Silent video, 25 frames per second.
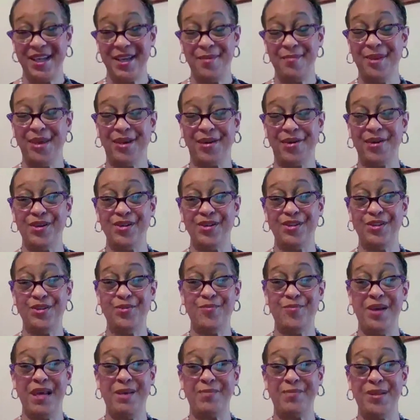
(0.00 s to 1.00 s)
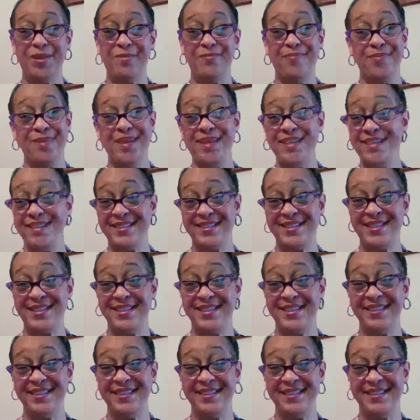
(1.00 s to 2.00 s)
because you may be
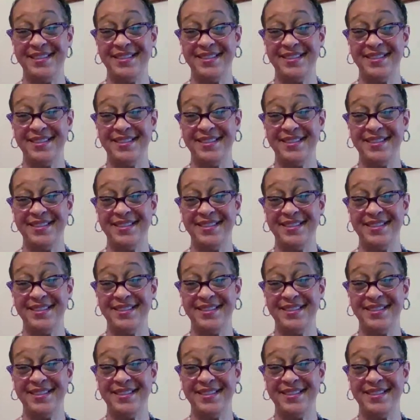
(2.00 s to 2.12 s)
missing